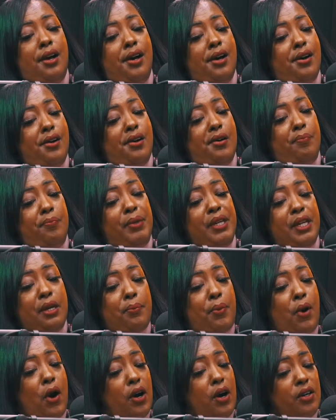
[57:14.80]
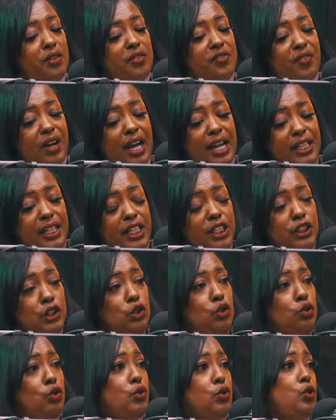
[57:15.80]
um, being part of
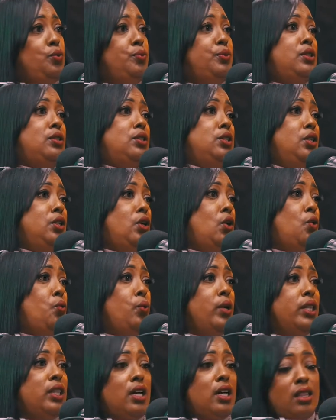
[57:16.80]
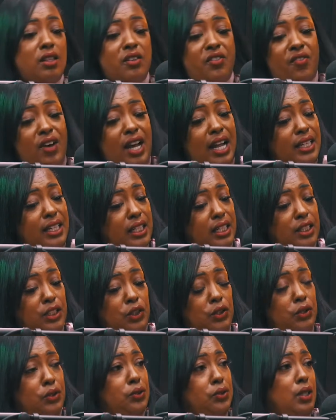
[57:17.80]
financial groups, you know, with other
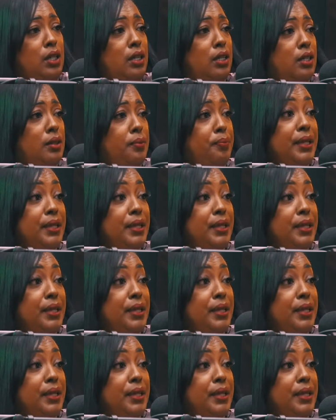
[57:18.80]
financial uh,